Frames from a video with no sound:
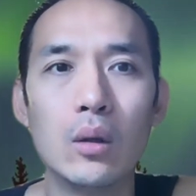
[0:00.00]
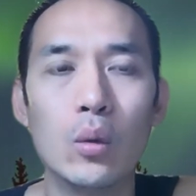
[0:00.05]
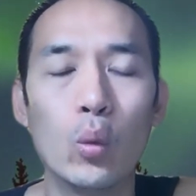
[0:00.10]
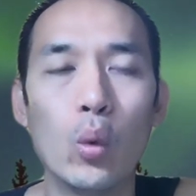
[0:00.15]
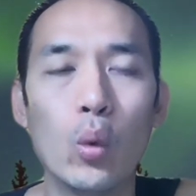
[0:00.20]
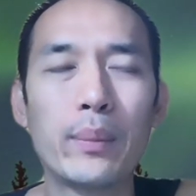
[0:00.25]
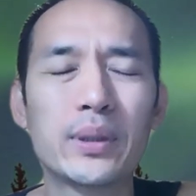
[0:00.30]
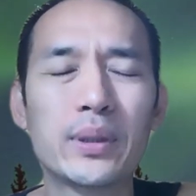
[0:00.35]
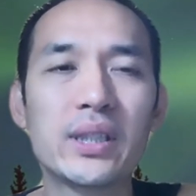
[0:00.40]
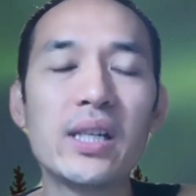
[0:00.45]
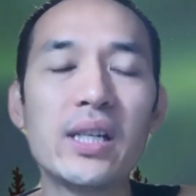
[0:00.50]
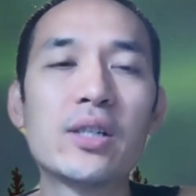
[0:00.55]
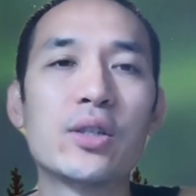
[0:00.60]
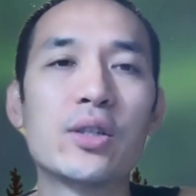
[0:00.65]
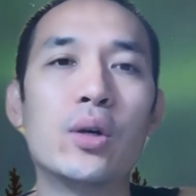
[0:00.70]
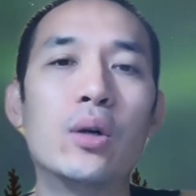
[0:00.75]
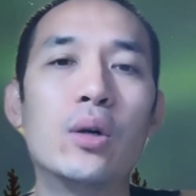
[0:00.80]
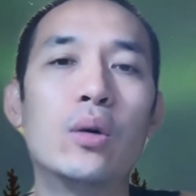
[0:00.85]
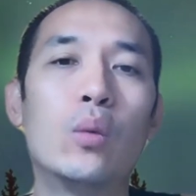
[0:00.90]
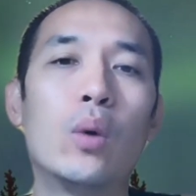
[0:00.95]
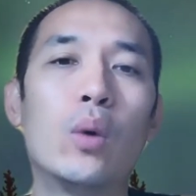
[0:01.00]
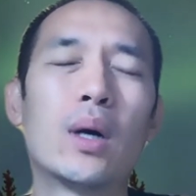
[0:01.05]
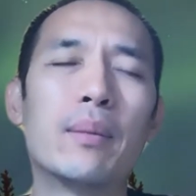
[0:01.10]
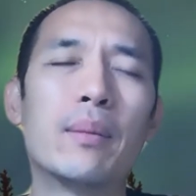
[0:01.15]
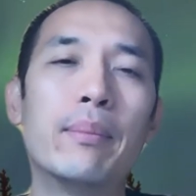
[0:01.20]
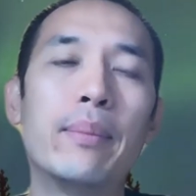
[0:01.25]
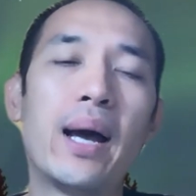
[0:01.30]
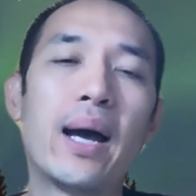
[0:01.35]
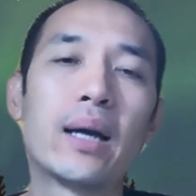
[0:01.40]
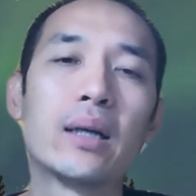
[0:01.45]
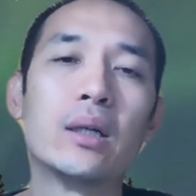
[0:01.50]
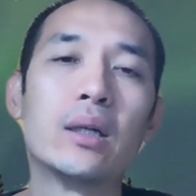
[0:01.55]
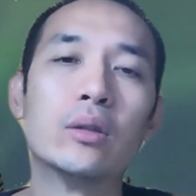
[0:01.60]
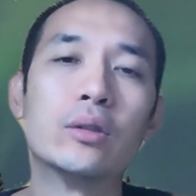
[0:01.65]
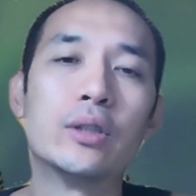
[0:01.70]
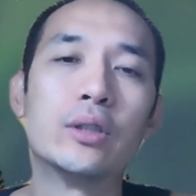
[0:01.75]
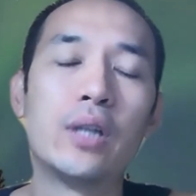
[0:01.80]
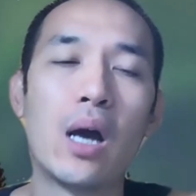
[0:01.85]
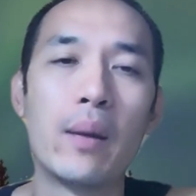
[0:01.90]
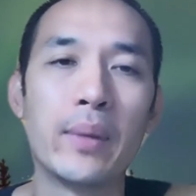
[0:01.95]
One percenters, welcome back.
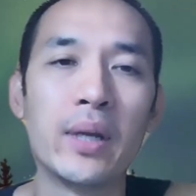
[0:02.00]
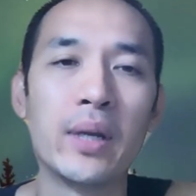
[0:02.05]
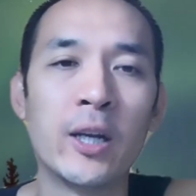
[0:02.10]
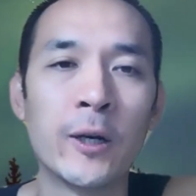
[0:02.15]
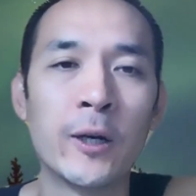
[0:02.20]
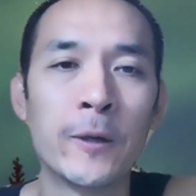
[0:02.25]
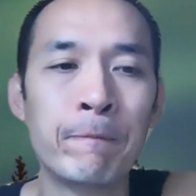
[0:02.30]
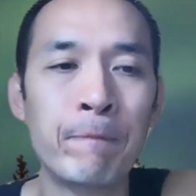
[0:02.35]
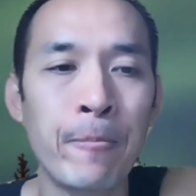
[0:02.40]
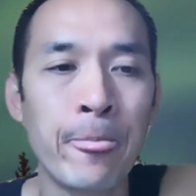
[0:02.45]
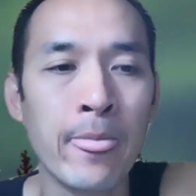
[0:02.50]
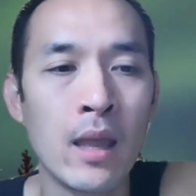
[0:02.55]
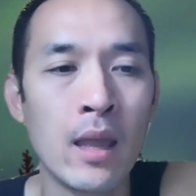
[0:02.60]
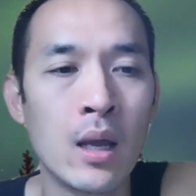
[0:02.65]
Coach Tommy here.